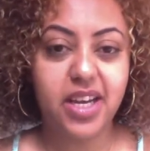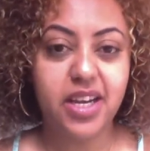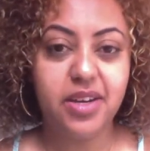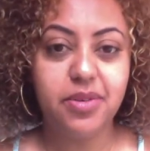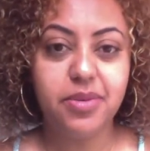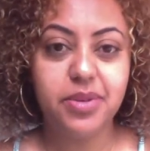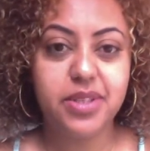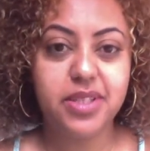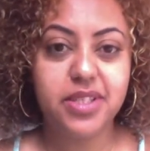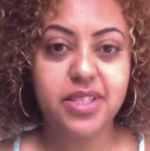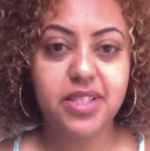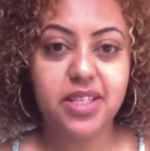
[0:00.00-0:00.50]

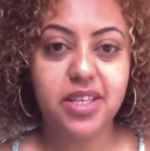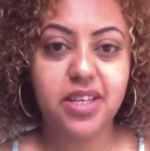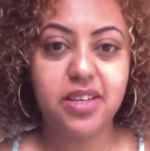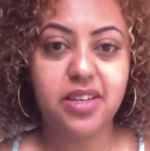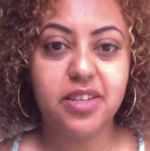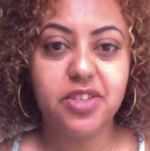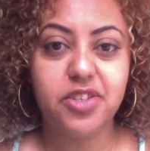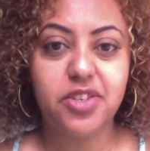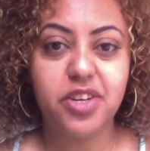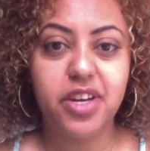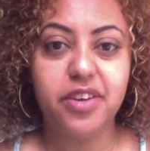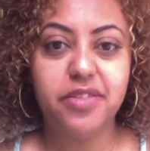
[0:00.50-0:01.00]
was
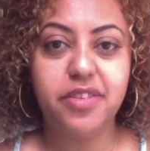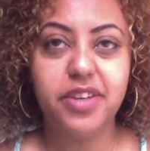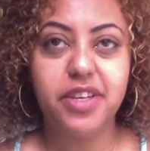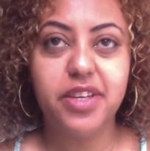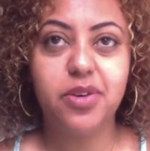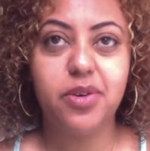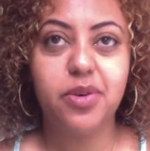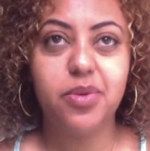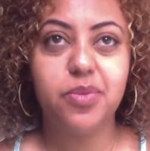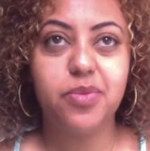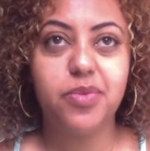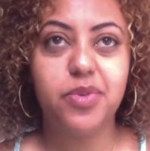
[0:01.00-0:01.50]
driving
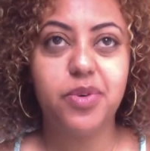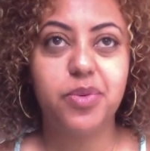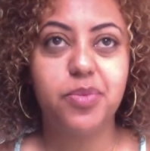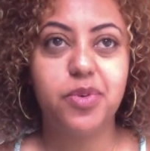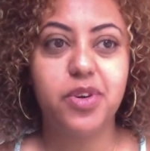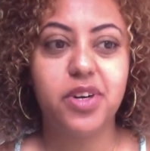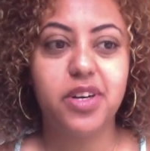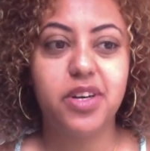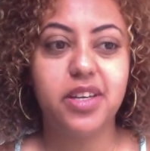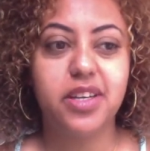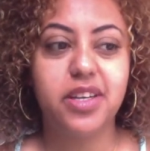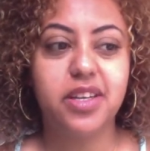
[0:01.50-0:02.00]
home from
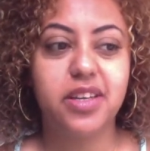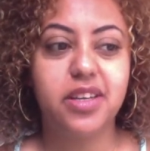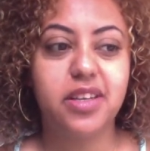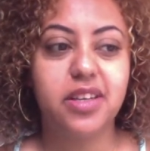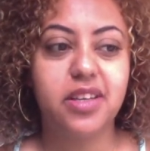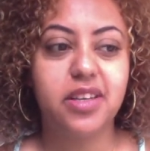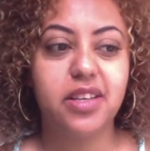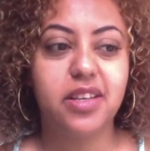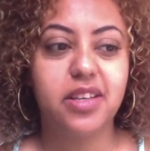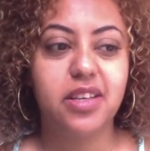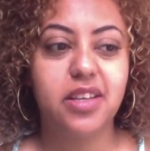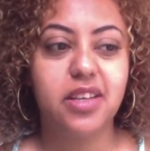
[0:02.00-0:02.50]
work,
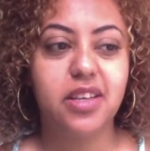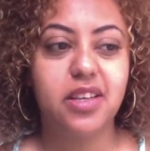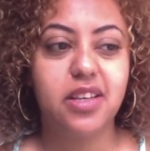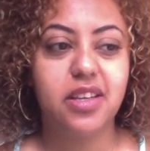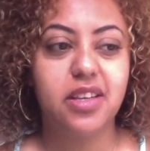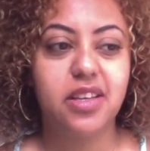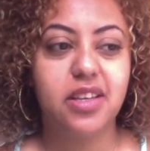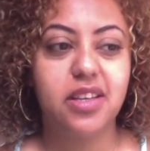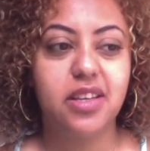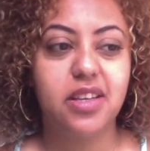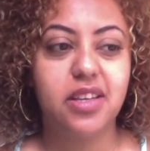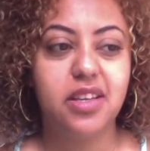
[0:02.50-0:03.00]

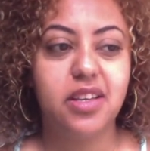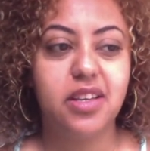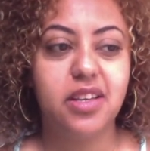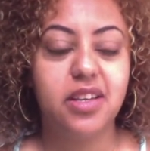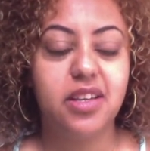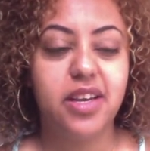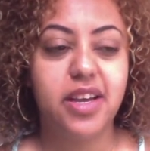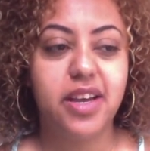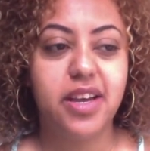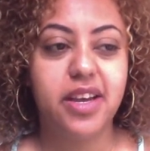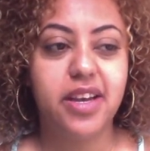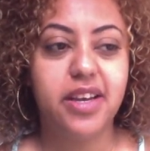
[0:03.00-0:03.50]

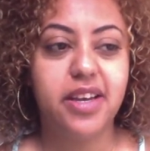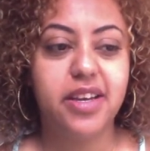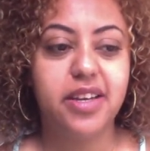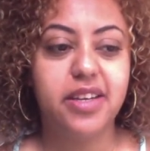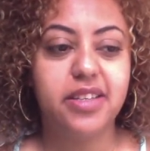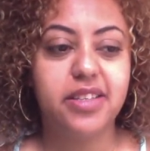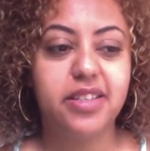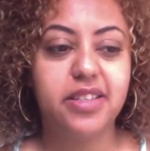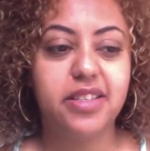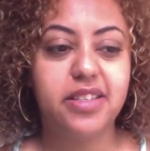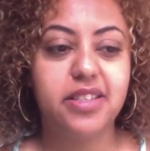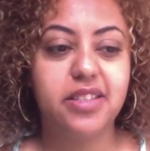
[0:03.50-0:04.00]

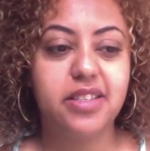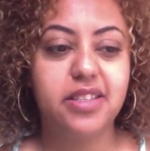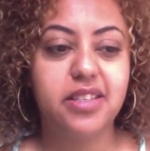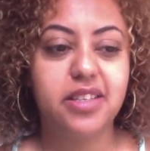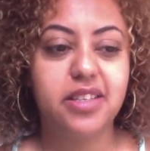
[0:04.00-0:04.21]
and